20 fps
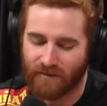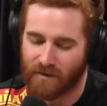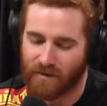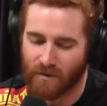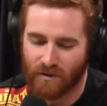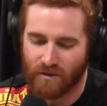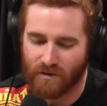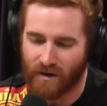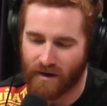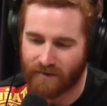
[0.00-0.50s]

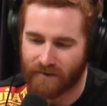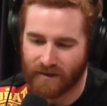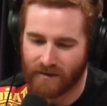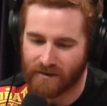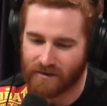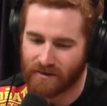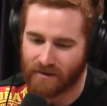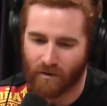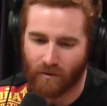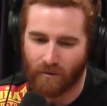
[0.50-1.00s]
viewer traffic is
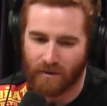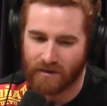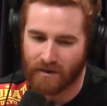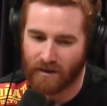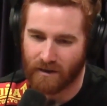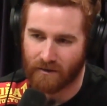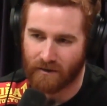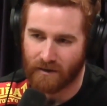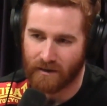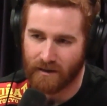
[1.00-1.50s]
so much
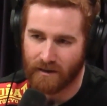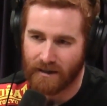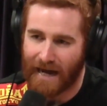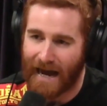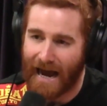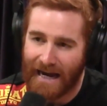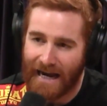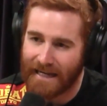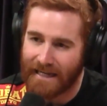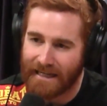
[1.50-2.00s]
lower.
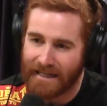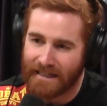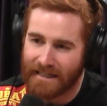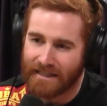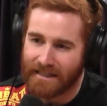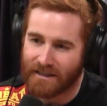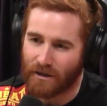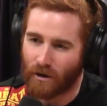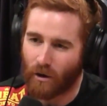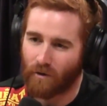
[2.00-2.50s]
It's so I, much
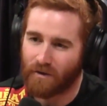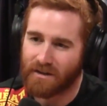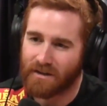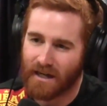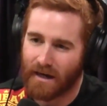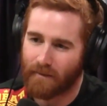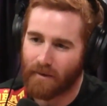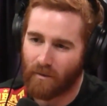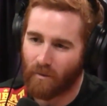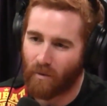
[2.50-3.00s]
lower. The only
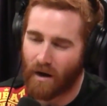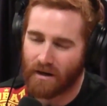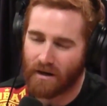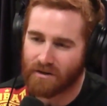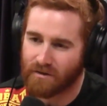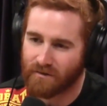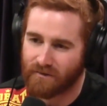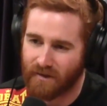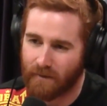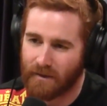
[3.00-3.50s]
time I watch
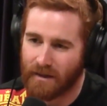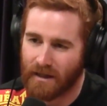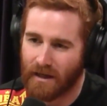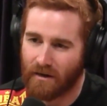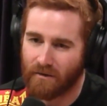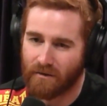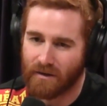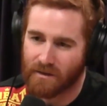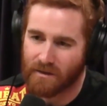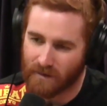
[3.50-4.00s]

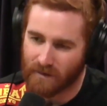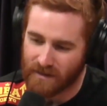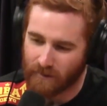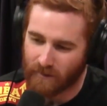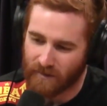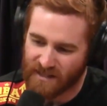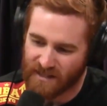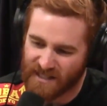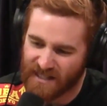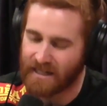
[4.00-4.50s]
Vimeo is when
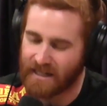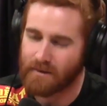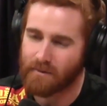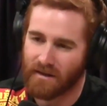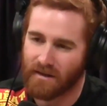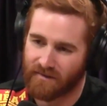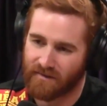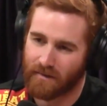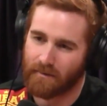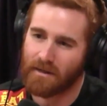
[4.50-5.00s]
someone sends me
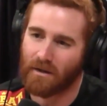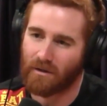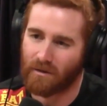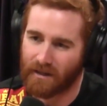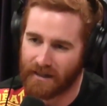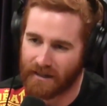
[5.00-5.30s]
a Vimeo right.